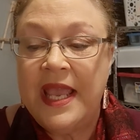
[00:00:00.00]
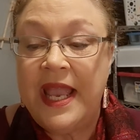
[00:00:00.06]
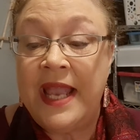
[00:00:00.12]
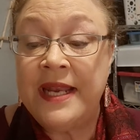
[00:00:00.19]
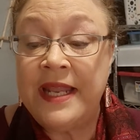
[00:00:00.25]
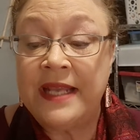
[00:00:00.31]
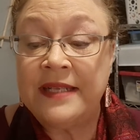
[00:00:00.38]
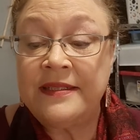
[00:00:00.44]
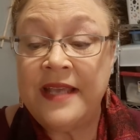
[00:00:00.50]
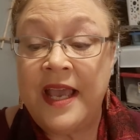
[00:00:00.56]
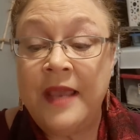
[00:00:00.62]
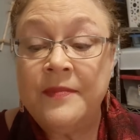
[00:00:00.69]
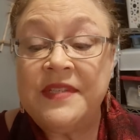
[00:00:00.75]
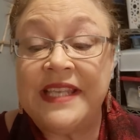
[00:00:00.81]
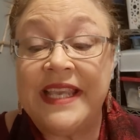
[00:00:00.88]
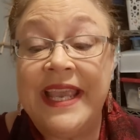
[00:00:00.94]
and at
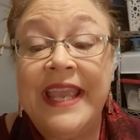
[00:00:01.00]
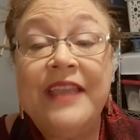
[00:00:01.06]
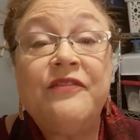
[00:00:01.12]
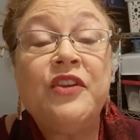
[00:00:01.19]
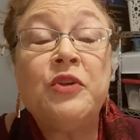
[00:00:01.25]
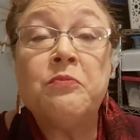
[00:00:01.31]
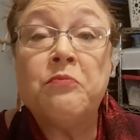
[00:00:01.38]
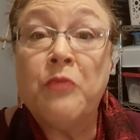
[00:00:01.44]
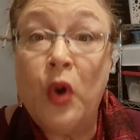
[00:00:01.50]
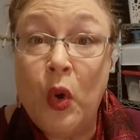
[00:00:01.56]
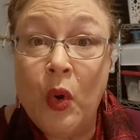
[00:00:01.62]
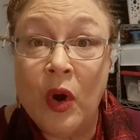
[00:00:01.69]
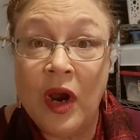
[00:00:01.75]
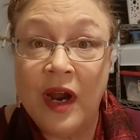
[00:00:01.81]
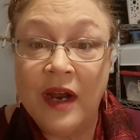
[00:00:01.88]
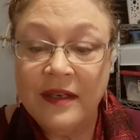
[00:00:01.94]
times even
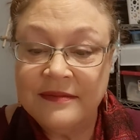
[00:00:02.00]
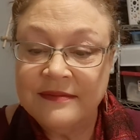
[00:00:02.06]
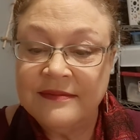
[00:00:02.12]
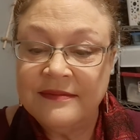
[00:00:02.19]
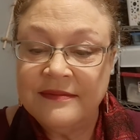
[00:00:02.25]
more